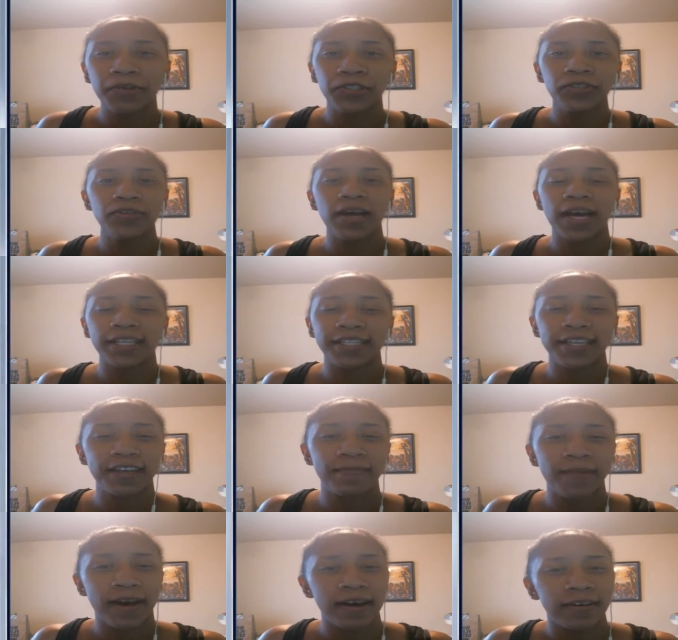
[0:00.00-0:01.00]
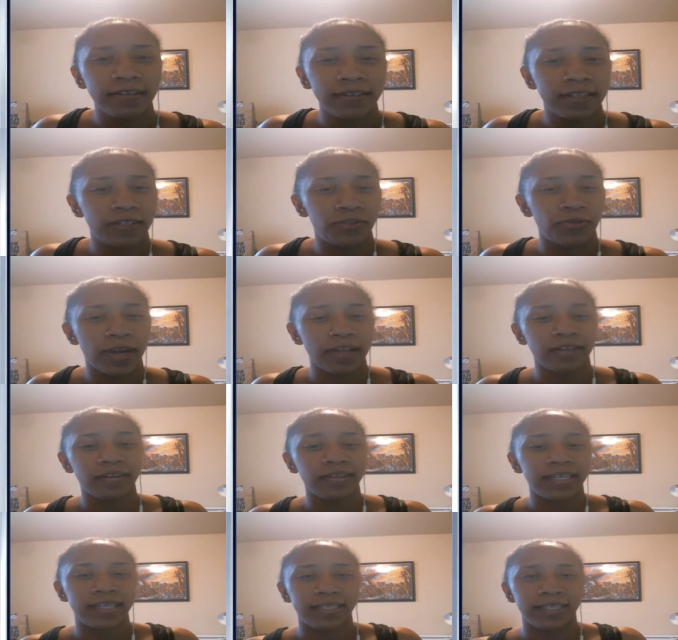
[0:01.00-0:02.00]
what you guys think about the trailer.
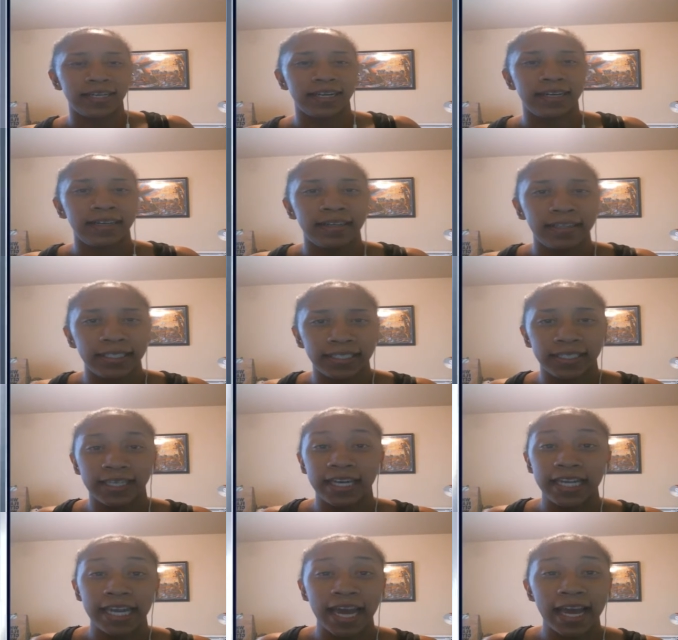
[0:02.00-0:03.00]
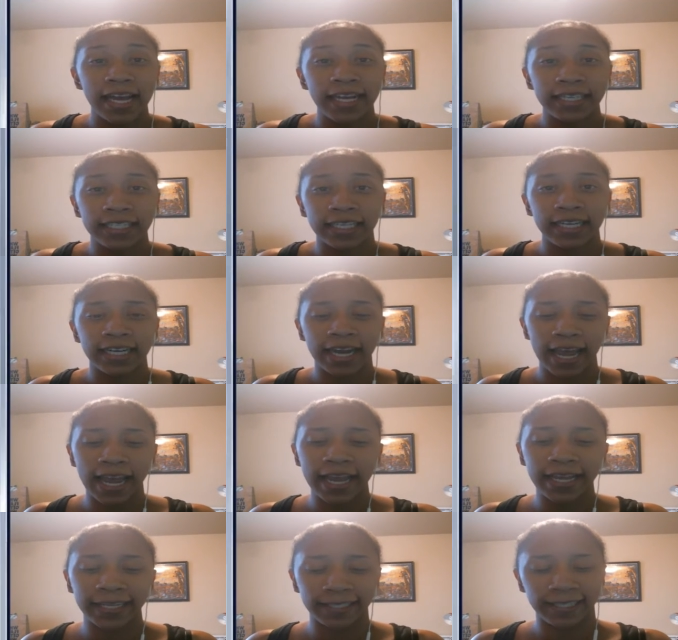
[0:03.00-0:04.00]
Is it a is it a yay? Is it a
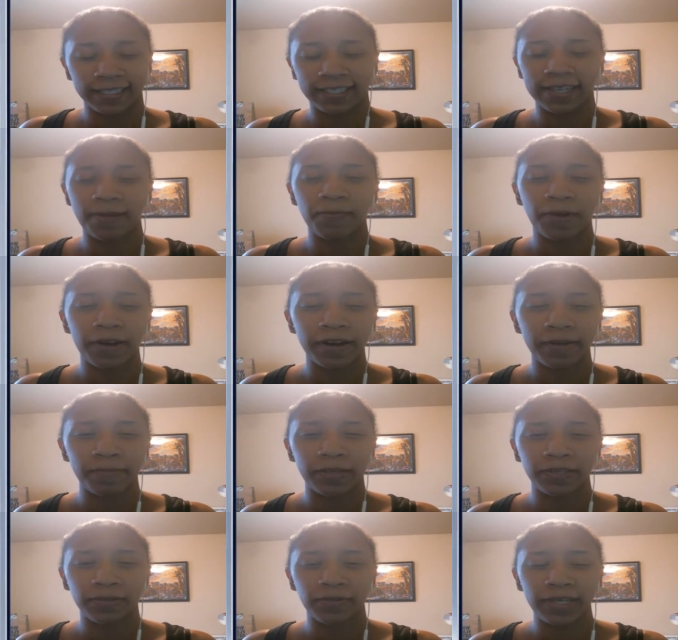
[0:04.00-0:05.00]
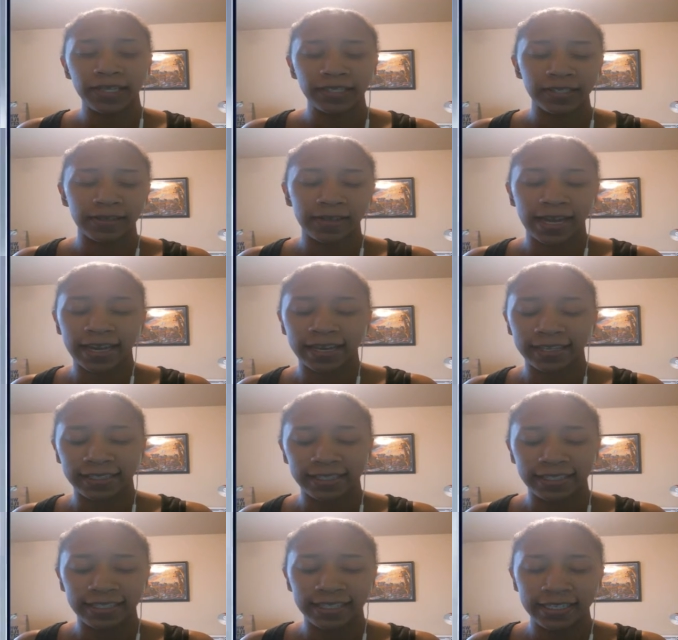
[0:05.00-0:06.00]
nay? Is it somewhere in between? So like a
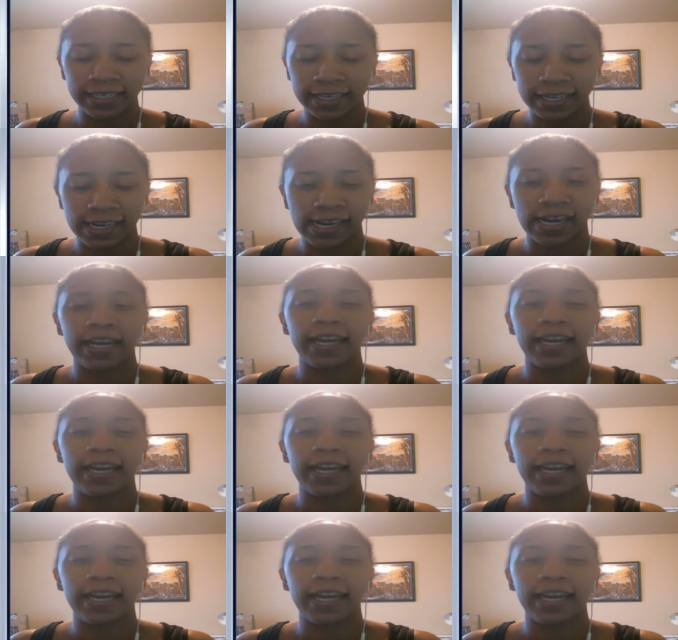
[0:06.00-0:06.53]
yay,